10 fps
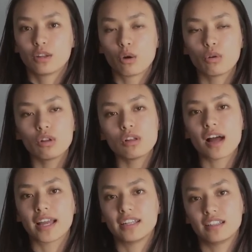The whole
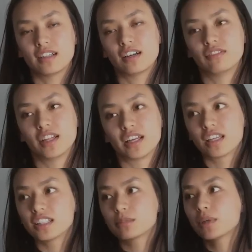idea of like,
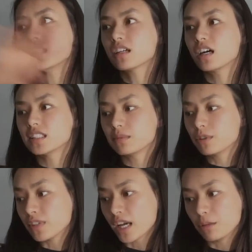explain the
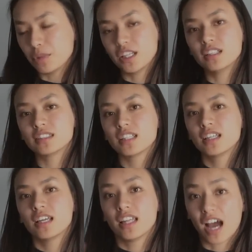concept of diabetes,
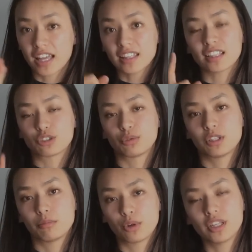I think that's really
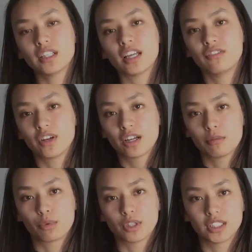important and very
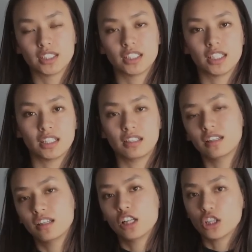important in
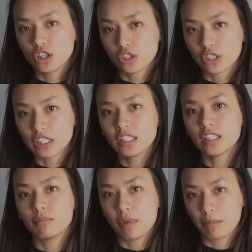learning
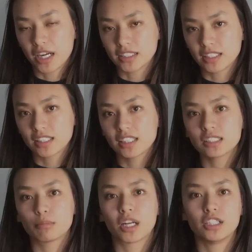and memorizing
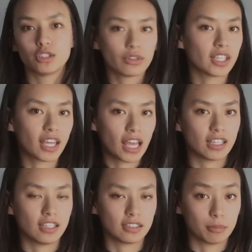things, but I don't think
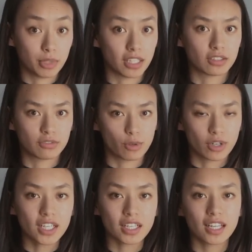Anki is the place
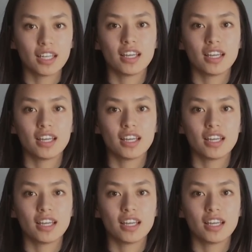for it.